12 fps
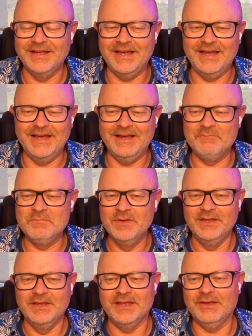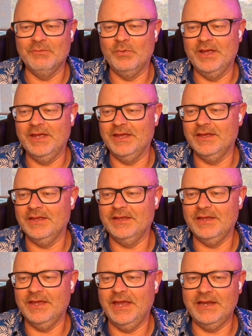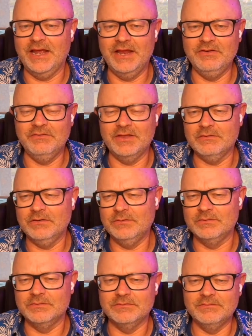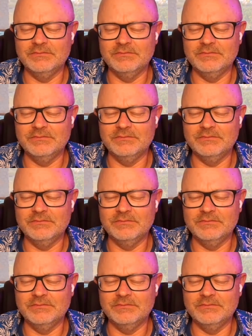where you think, oh,